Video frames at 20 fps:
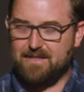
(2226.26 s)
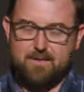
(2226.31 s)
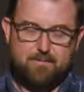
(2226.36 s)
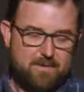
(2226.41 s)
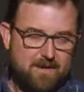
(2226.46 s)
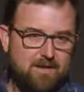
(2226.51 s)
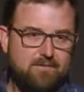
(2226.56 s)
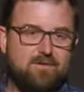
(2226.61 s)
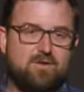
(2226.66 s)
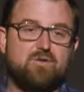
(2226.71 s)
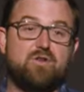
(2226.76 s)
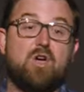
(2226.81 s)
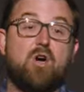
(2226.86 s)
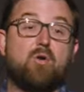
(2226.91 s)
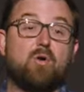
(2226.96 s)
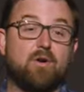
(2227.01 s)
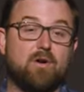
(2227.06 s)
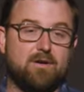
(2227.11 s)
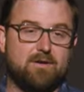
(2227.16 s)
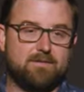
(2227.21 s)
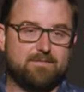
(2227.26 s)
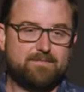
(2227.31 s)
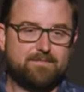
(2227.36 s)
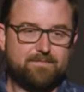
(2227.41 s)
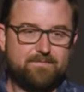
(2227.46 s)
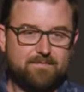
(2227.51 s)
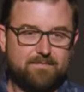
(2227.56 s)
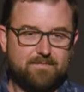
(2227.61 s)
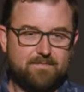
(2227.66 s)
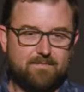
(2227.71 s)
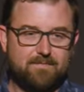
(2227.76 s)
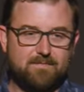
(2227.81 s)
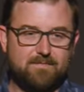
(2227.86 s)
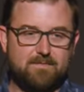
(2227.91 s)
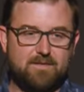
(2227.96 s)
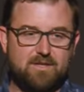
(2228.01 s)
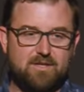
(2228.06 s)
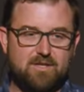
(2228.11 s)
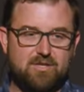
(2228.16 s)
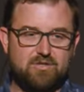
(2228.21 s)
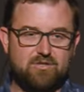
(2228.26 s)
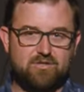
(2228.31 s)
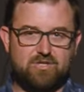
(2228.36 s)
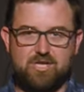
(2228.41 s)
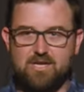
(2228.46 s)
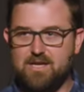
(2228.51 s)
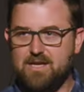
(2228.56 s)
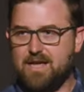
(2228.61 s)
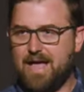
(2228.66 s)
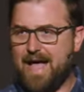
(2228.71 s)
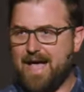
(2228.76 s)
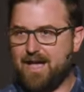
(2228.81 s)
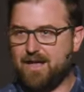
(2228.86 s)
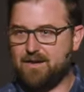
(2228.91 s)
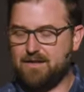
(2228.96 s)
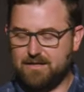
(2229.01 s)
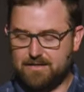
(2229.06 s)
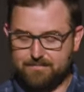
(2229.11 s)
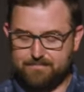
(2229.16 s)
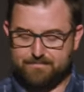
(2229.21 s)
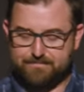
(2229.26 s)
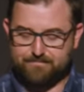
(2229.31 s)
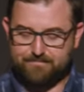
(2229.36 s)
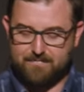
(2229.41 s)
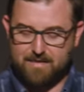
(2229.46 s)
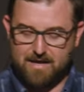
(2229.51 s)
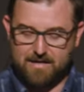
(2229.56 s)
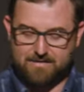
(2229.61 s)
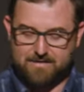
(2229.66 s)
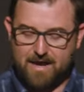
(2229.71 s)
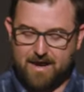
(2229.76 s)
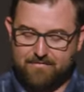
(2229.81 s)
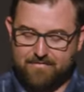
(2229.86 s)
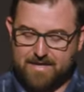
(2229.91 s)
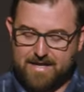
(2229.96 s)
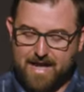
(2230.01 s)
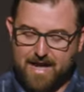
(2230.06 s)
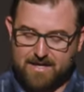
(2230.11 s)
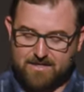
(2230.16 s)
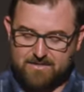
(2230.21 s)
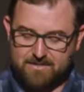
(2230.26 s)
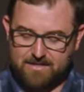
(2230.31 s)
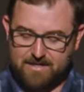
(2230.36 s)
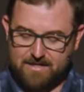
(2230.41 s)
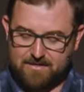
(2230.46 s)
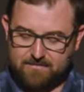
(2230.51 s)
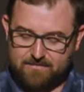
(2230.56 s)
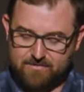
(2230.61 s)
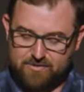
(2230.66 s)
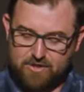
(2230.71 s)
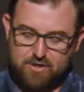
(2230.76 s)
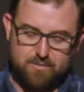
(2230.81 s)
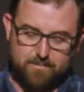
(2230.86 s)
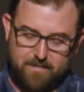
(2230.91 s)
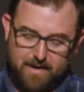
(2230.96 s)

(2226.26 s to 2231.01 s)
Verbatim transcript: many of you know her. She had a, a diving accident. She was